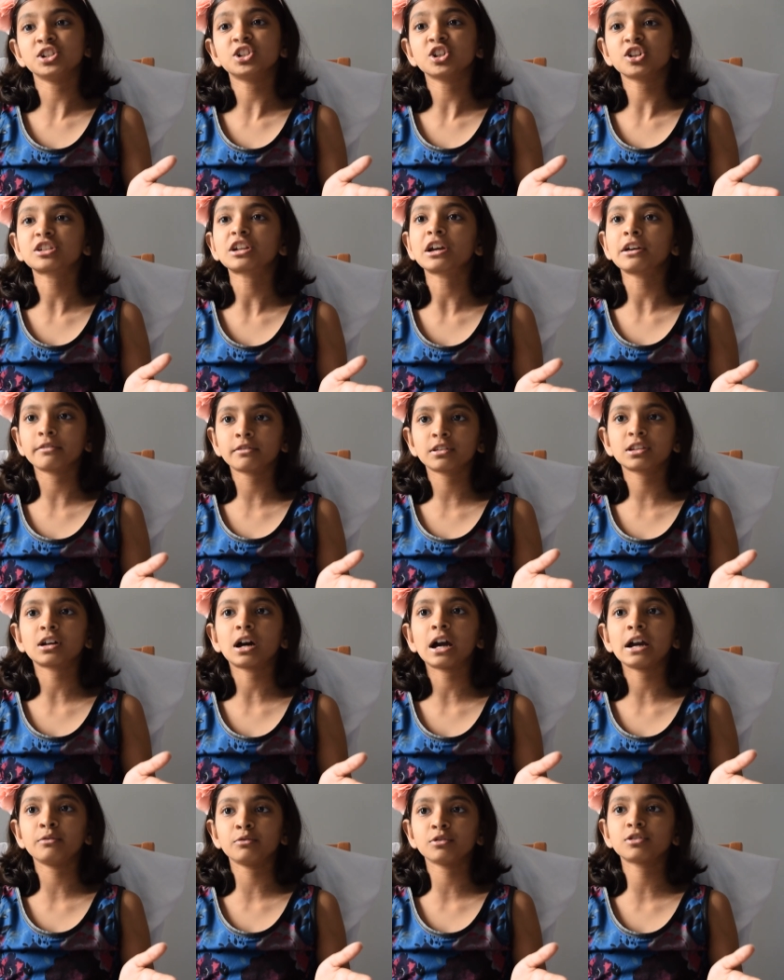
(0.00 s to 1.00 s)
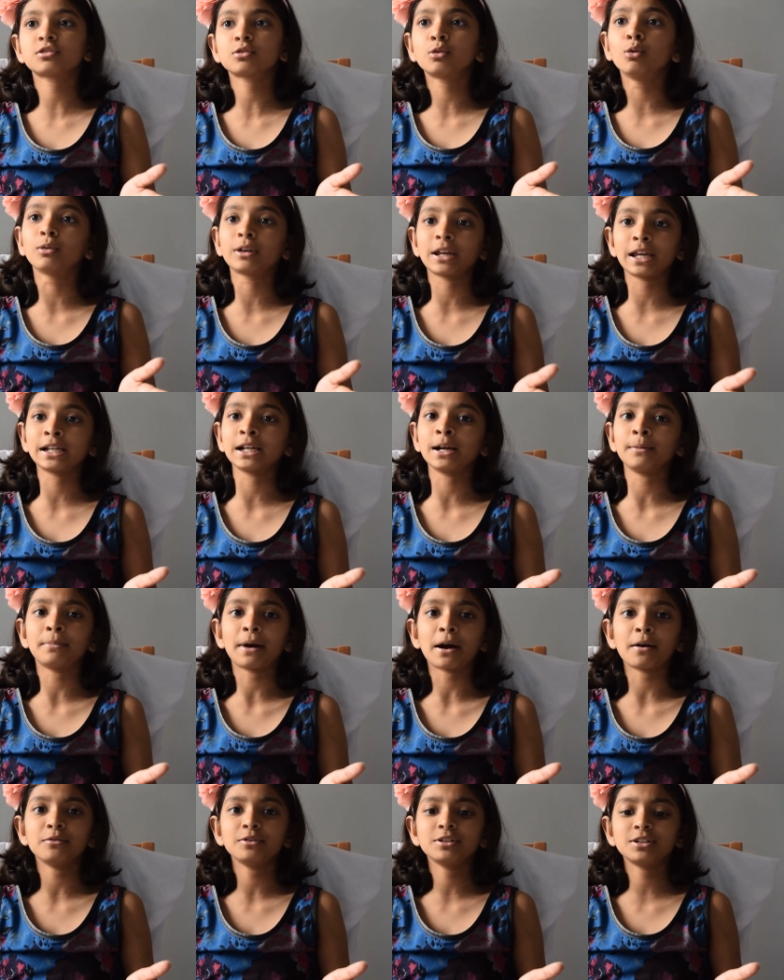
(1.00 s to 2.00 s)
just as I was talking
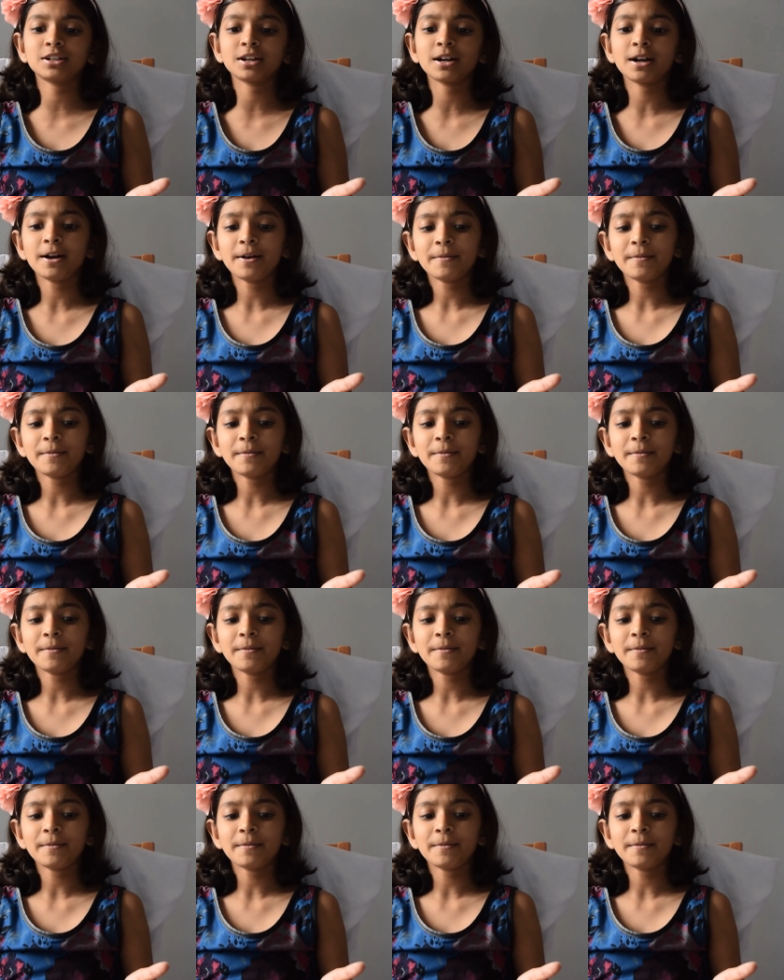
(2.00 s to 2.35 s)
about.